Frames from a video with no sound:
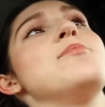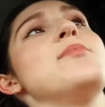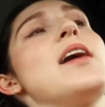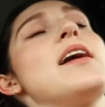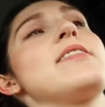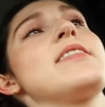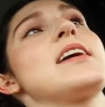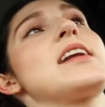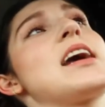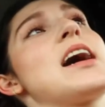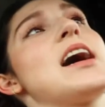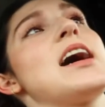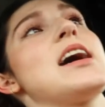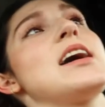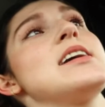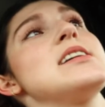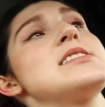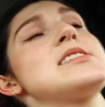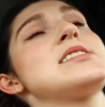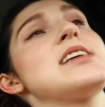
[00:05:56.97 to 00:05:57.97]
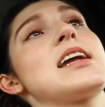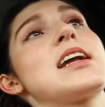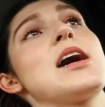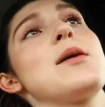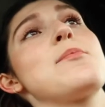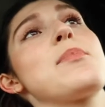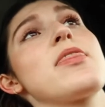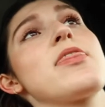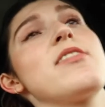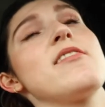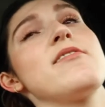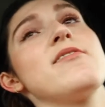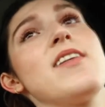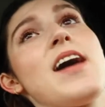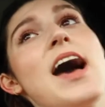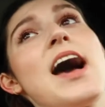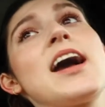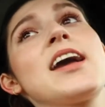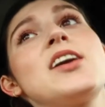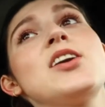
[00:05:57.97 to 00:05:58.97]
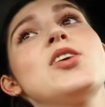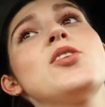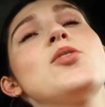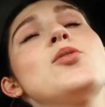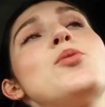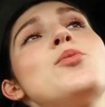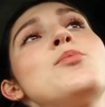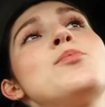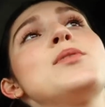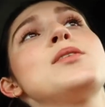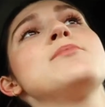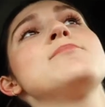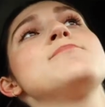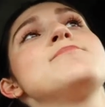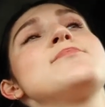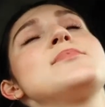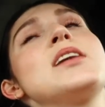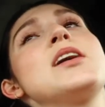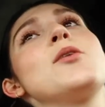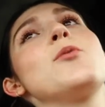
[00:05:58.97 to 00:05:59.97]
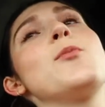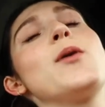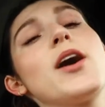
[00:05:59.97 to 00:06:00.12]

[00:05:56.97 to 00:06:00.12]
And then I set up the vacuum.